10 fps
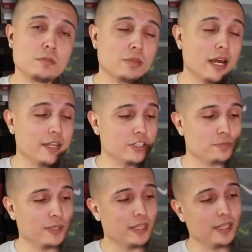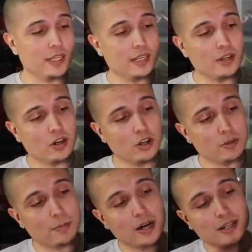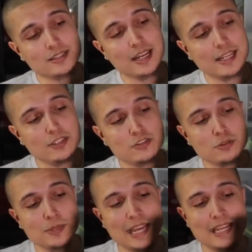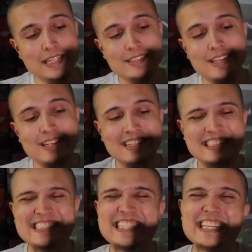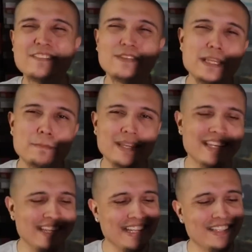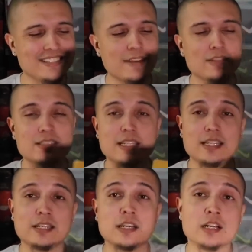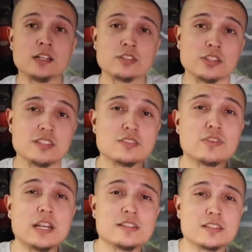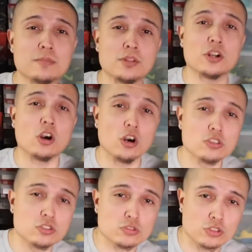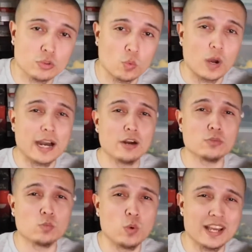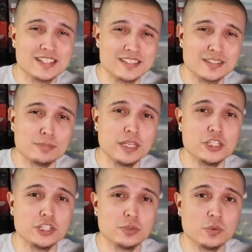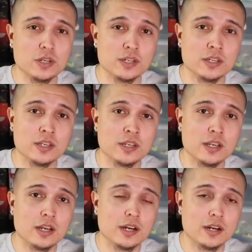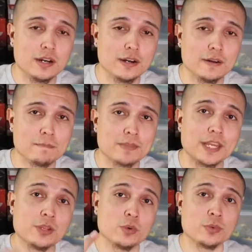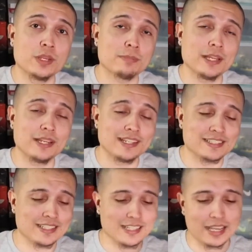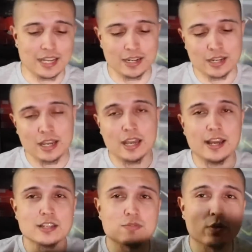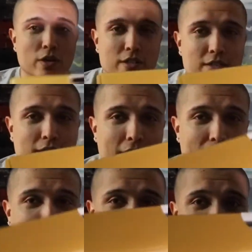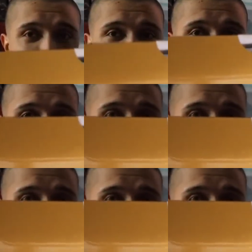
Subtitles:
Blinders PE on the box. Nike Zoom KD10 TV PE 17. So this is very similar also to the Wild West PG1 that he wore when he played against Indiana, as far as it having that